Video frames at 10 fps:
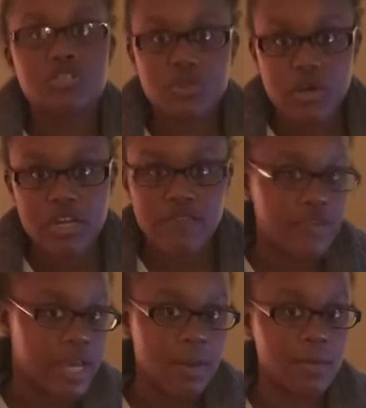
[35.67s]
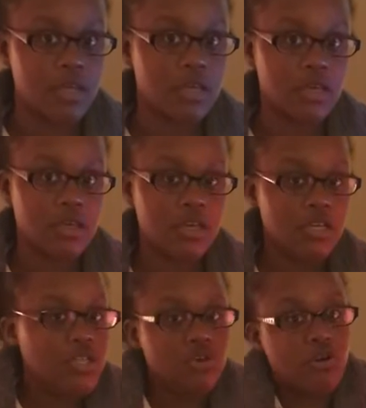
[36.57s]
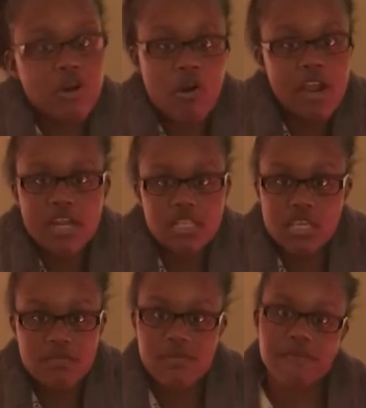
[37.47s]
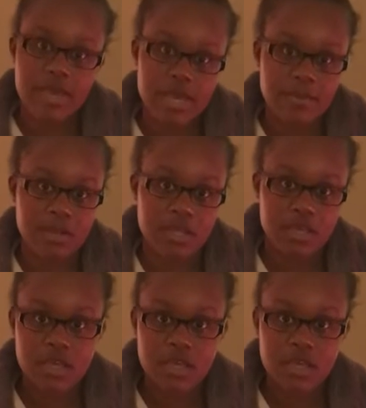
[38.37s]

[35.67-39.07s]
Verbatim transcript: join the family. Join the RDTV family